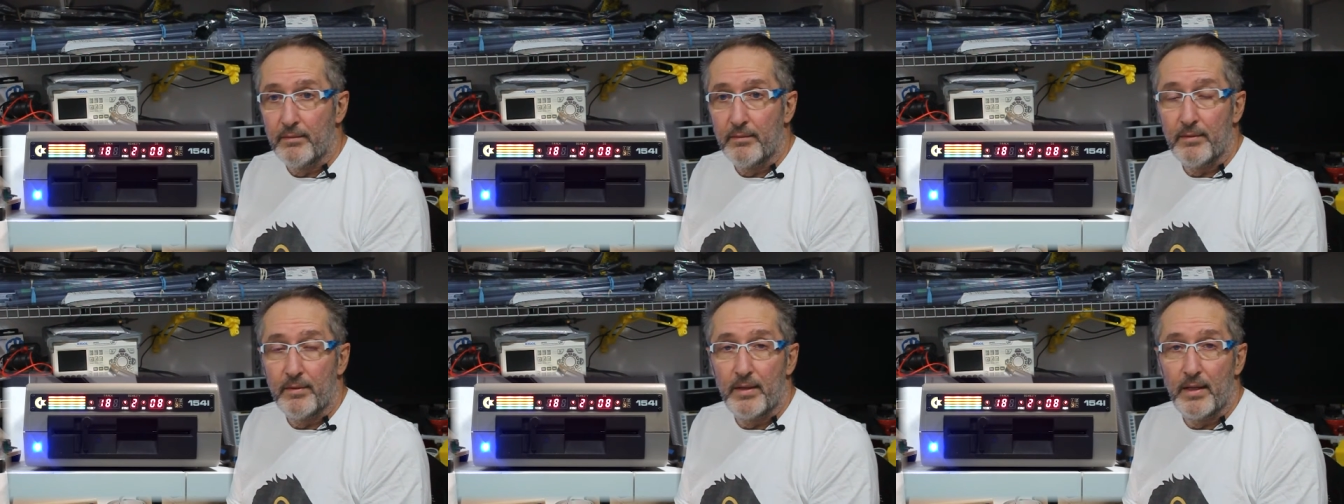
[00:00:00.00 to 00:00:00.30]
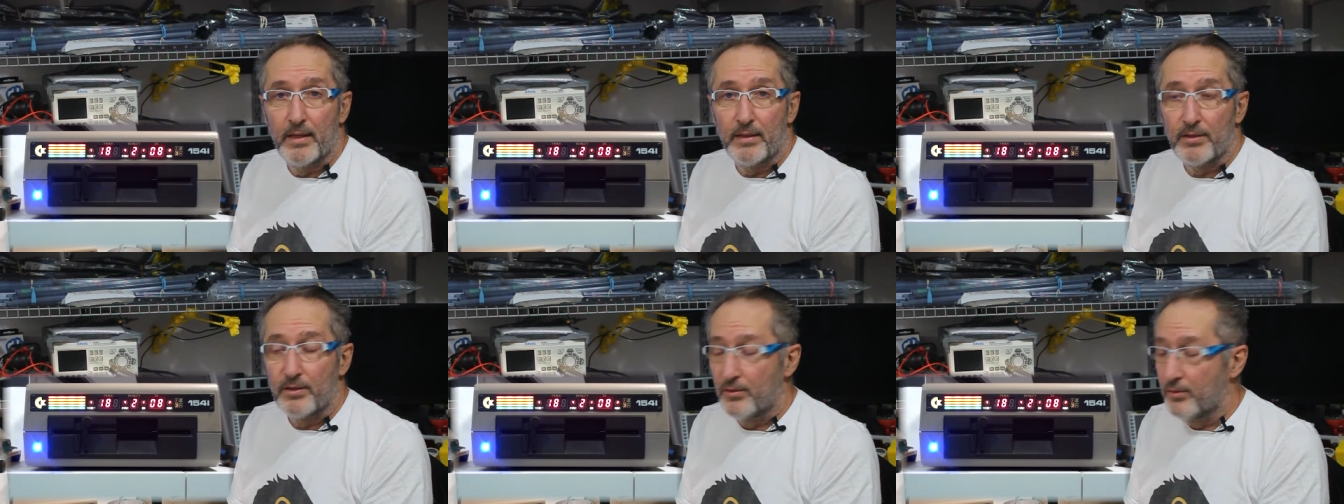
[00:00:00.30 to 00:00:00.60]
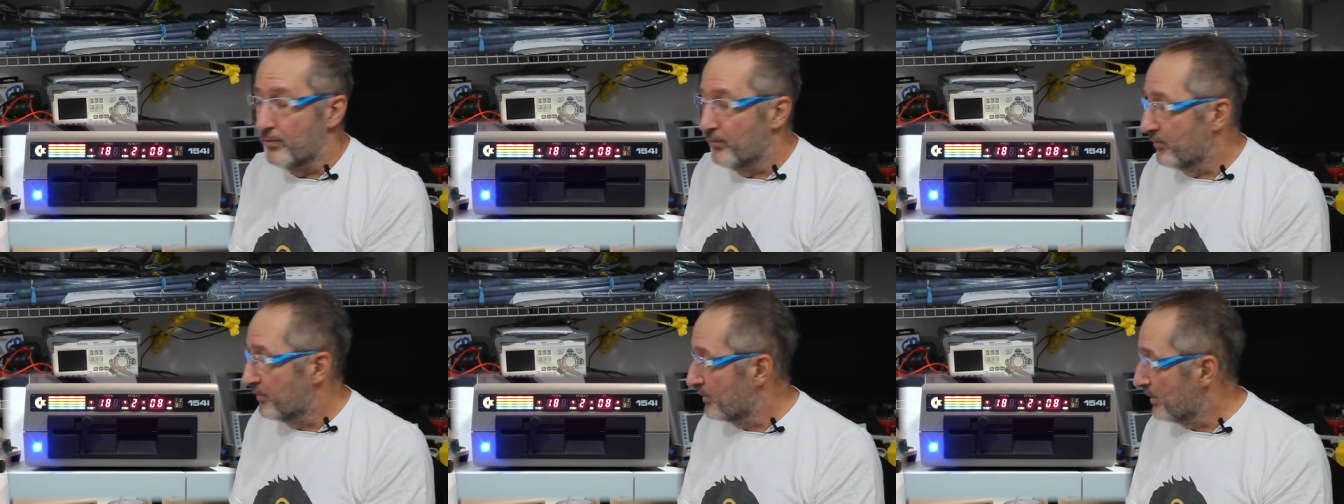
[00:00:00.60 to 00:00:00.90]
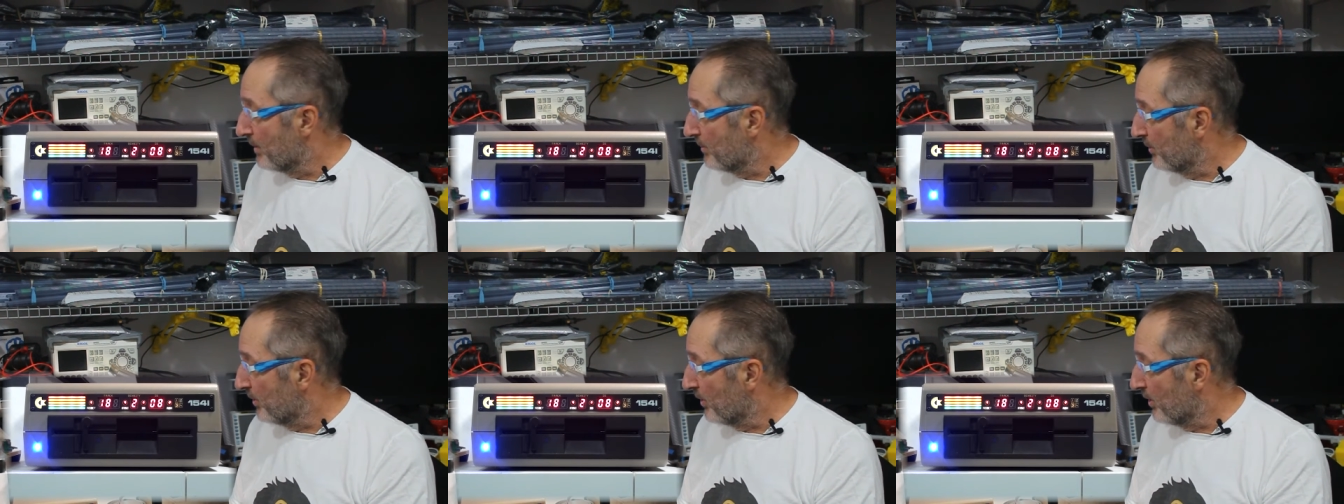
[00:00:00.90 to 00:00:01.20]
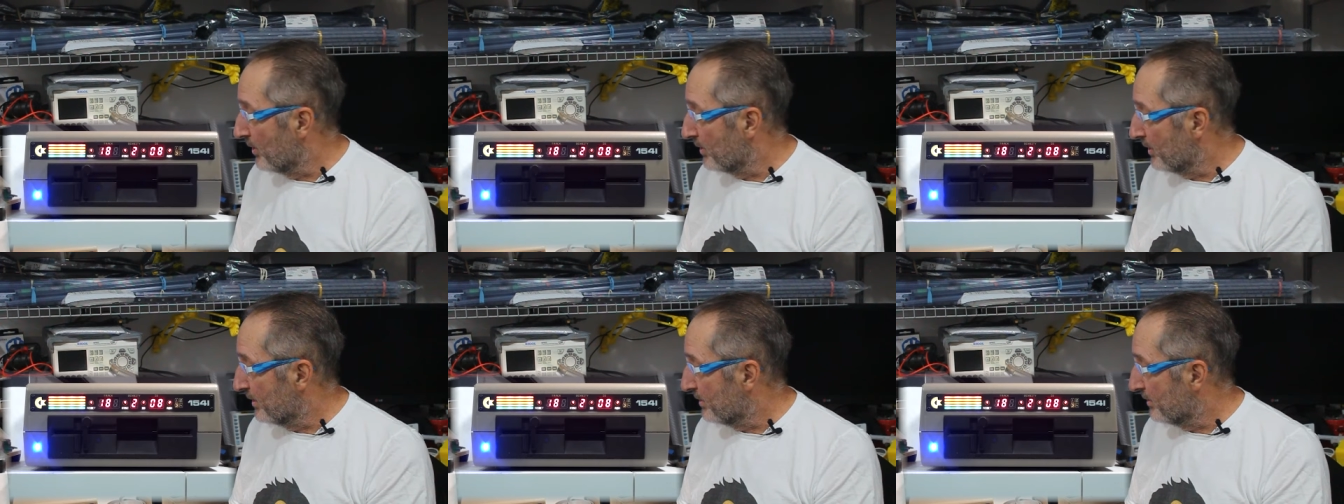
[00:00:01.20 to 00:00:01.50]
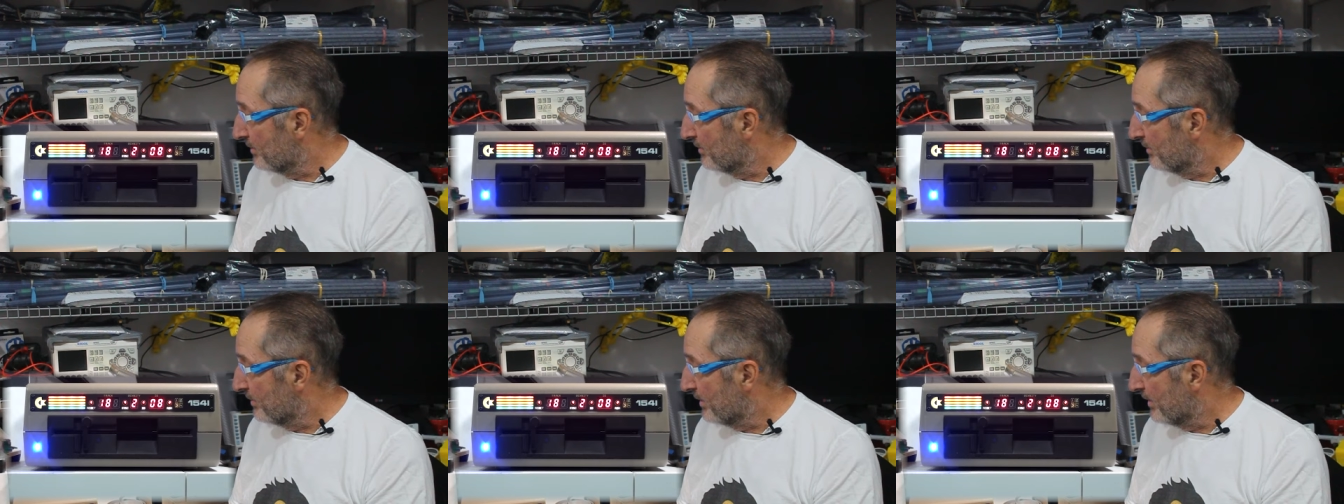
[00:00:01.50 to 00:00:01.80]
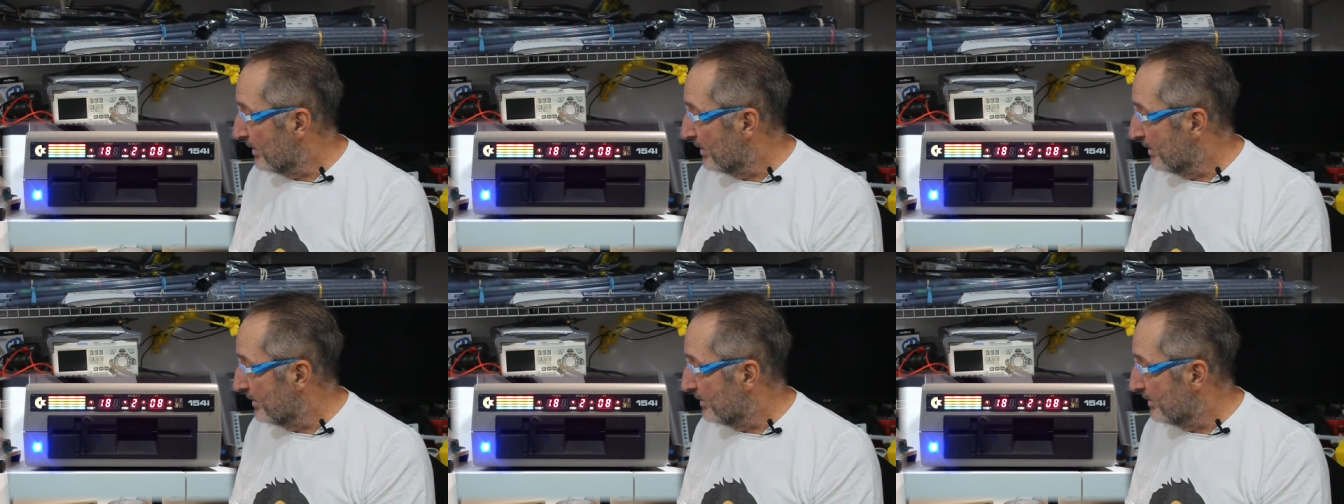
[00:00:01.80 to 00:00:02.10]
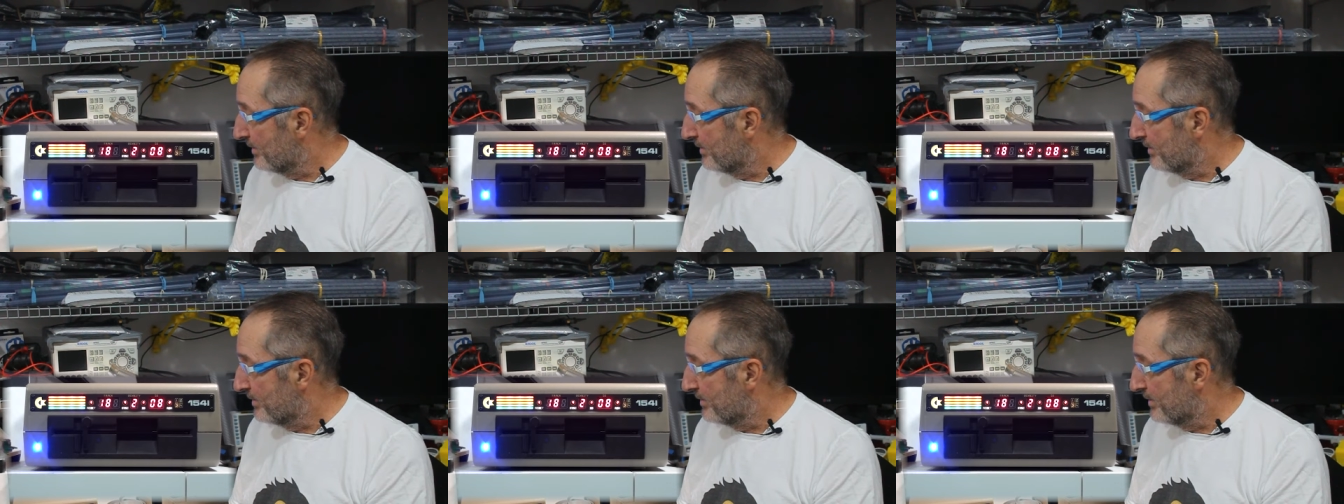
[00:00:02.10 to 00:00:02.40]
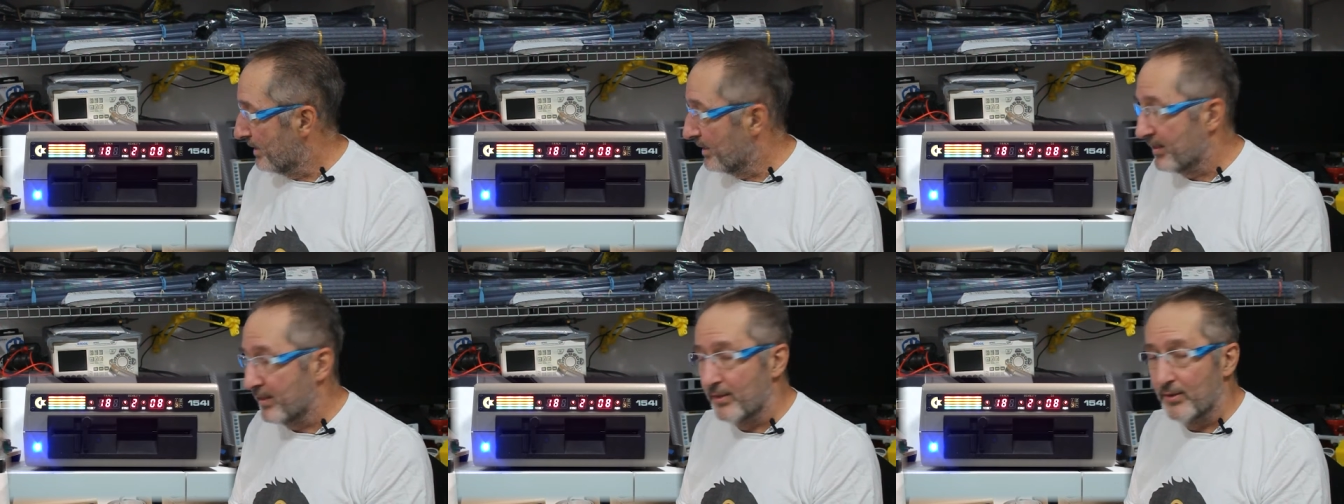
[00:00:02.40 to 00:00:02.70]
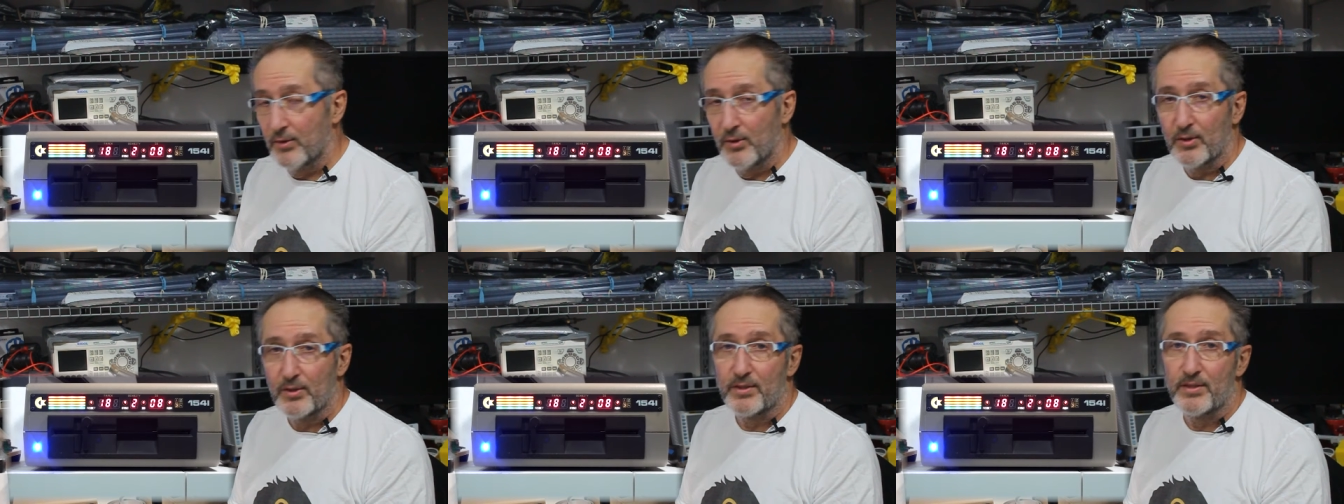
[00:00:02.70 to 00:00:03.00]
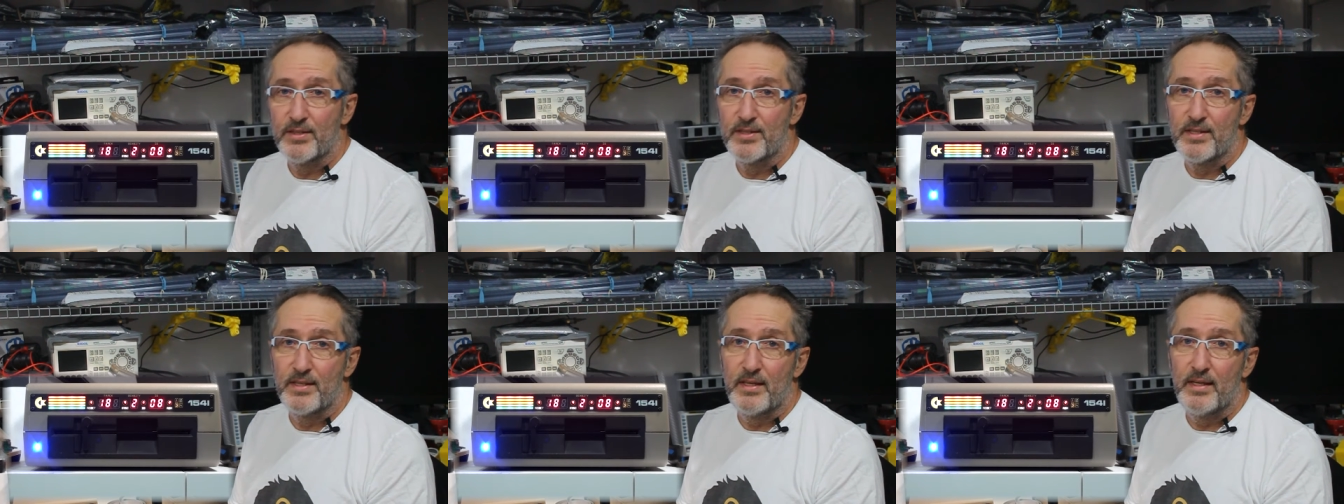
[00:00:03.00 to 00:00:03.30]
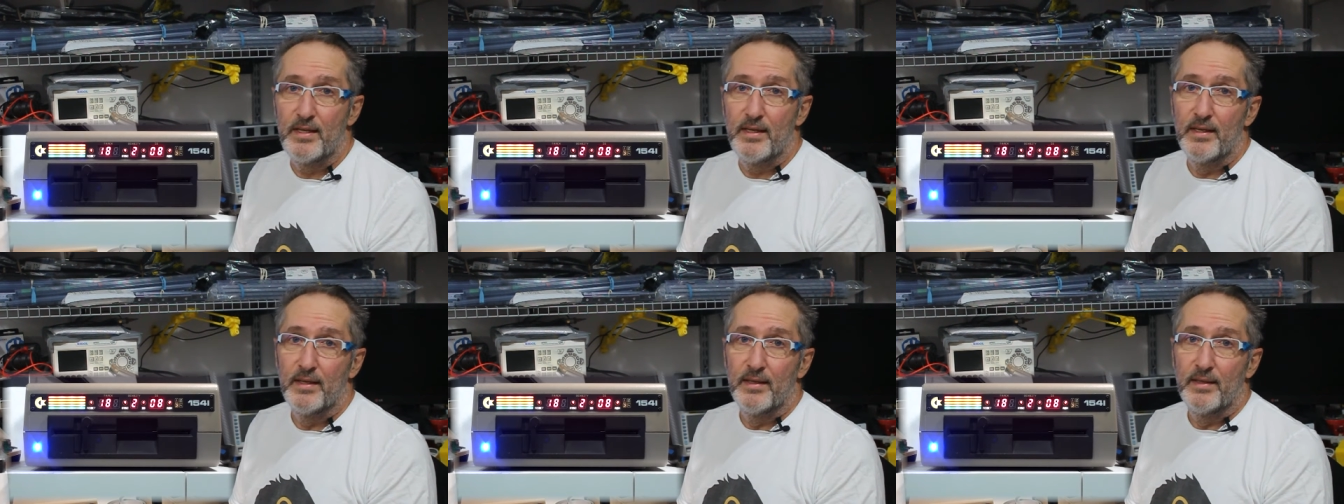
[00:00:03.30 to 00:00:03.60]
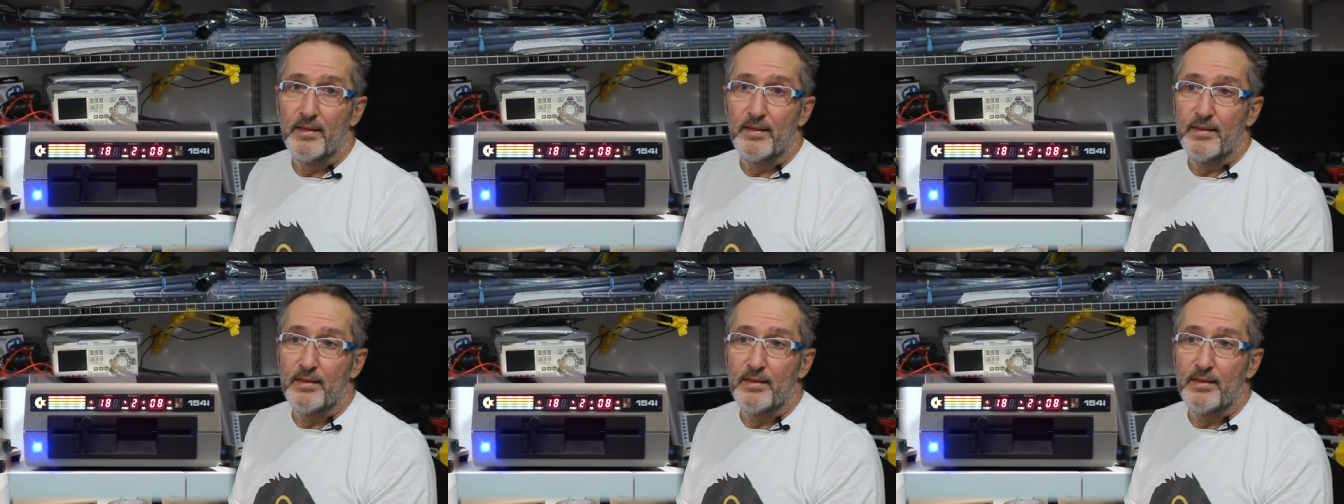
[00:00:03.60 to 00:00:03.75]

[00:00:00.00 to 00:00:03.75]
that you've come along and taken a look to see